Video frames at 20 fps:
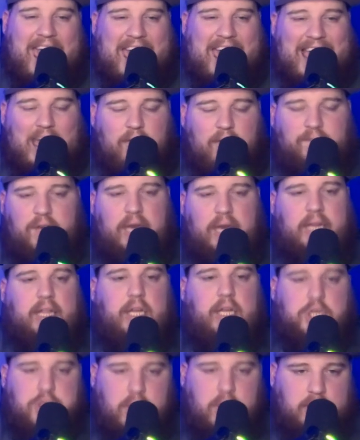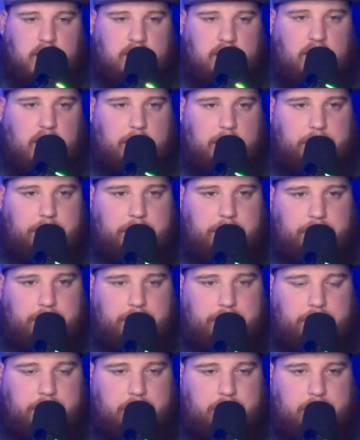If you get to the trade deadline
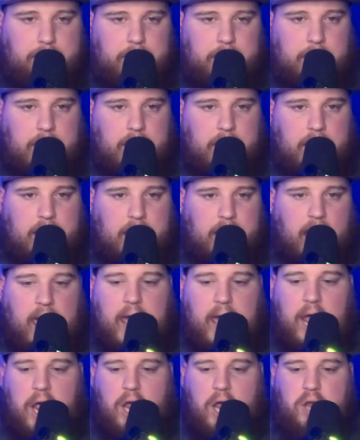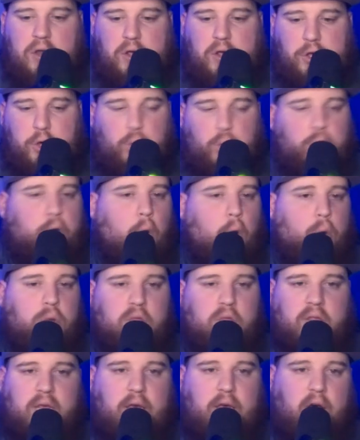and you don't
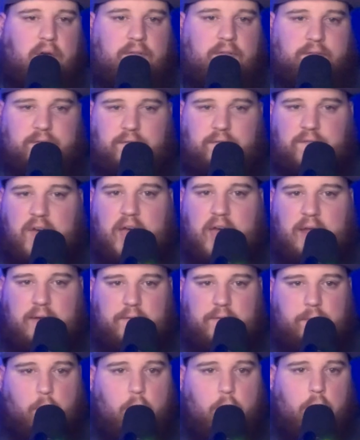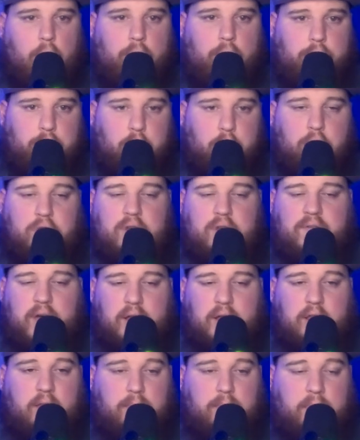see a fit for your
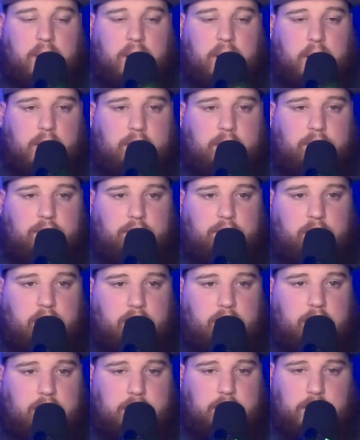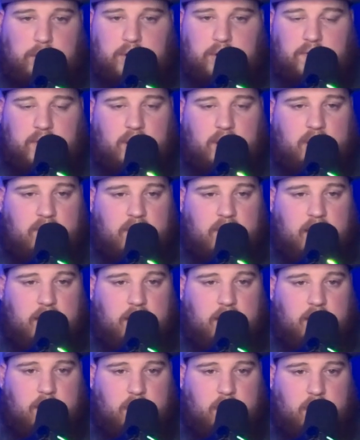defensive players, your defensive
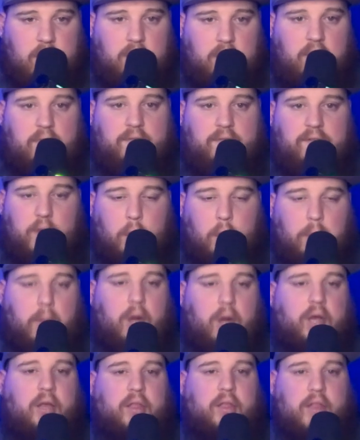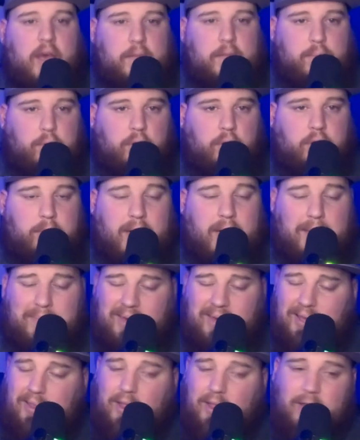ends, to fill Marcus Davenport's spot,
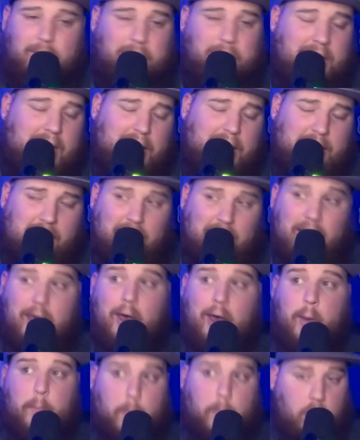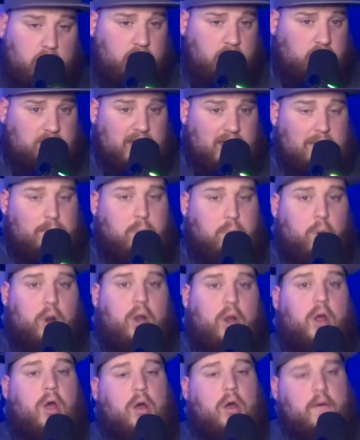because let's be honest, Marcus
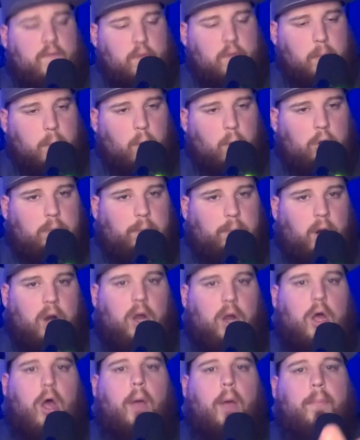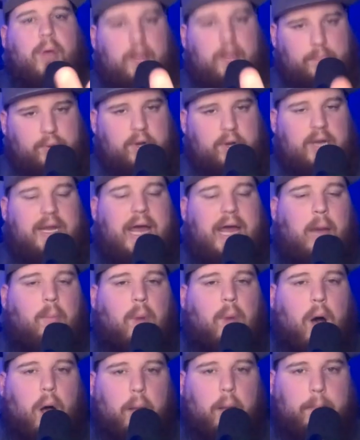Davenport, for the most part, played pretty damn
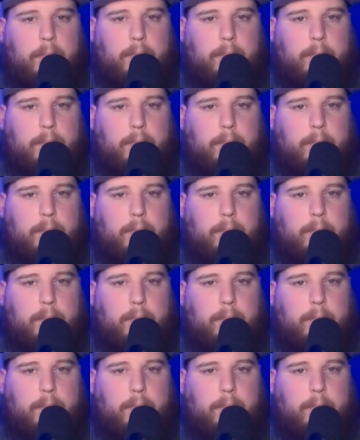well.